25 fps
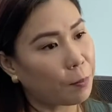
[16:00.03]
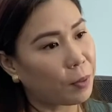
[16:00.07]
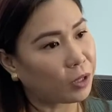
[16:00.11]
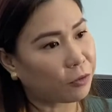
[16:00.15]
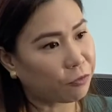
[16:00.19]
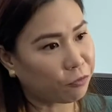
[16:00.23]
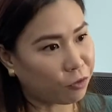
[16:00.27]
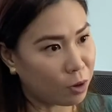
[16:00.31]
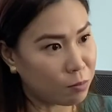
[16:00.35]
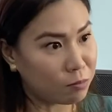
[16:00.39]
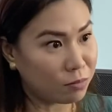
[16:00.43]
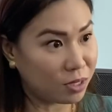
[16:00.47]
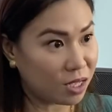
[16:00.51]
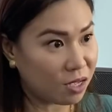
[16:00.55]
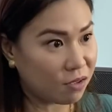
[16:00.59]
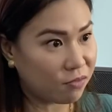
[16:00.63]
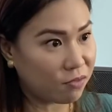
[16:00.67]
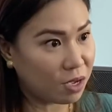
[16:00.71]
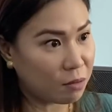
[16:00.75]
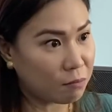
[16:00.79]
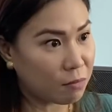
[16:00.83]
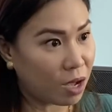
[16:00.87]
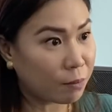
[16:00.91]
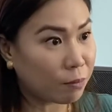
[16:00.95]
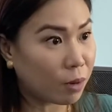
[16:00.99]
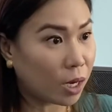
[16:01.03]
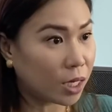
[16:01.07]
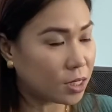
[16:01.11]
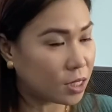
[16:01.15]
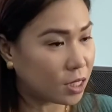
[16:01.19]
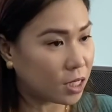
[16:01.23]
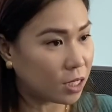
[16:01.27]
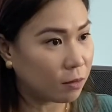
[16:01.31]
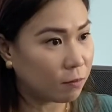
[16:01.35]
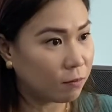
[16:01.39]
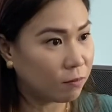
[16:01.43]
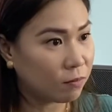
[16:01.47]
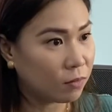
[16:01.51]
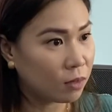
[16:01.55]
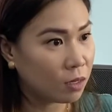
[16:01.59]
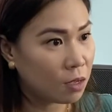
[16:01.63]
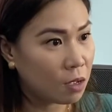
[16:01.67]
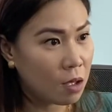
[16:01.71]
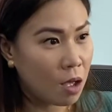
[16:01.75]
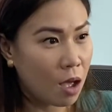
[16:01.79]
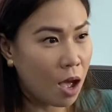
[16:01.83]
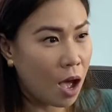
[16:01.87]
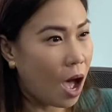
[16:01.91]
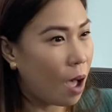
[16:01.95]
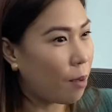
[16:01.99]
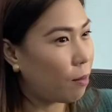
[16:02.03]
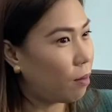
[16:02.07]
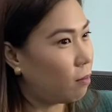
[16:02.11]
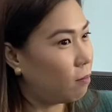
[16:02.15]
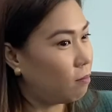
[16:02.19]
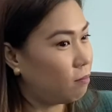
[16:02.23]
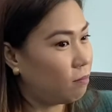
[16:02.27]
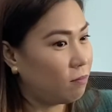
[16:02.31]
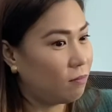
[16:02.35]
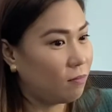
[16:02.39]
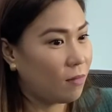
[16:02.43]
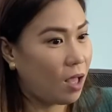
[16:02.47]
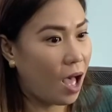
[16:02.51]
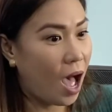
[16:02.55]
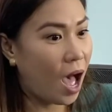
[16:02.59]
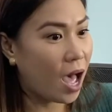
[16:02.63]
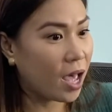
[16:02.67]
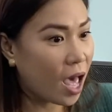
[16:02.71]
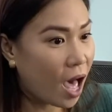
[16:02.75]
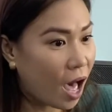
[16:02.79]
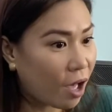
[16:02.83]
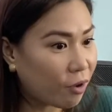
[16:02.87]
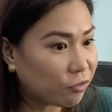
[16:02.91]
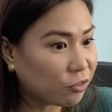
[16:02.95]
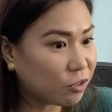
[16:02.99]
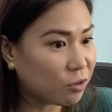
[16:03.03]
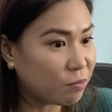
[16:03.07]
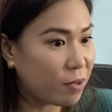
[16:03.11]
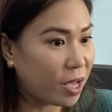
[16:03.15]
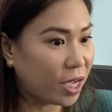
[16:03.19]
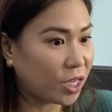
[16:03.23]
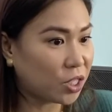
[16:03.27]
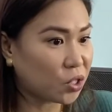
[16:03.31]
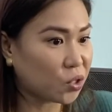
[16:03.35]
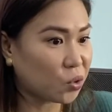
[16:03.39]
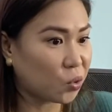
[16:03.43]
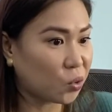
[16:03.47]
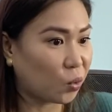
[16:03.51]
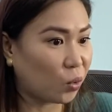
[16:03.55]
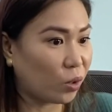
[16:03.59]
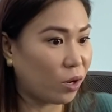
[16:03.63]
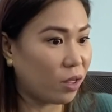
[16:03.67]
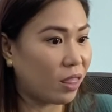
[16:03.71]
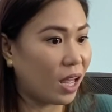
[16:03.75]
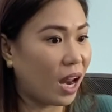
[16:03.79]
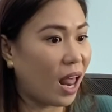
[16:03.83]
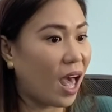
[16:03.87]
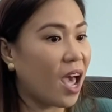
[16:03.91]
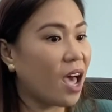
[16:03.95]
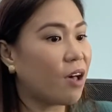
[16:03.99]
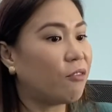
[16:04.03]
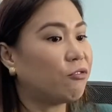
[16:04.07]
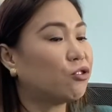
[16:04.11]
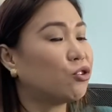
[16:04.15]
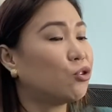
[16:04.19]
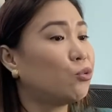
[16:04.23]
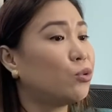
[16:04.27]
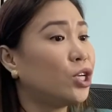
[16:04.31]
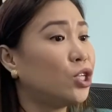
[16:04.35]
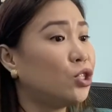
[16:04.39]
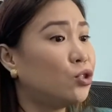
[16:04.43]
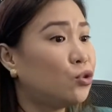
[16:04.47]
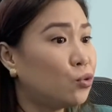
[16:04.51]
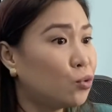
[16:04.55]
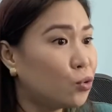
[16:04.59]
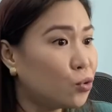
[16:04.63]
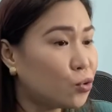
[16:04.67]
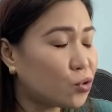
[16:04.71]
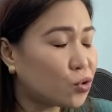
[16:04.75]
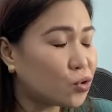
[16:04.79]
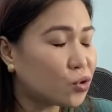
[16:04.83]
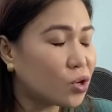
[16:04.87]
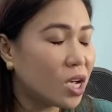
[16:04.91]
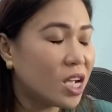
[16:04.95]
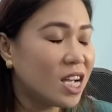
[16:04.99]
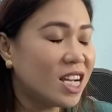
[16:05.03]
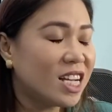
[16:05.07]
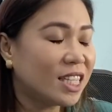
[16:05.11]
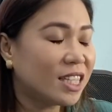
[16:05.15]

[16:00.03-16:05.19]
it from leaving my body? I have to make sure that I have to reduce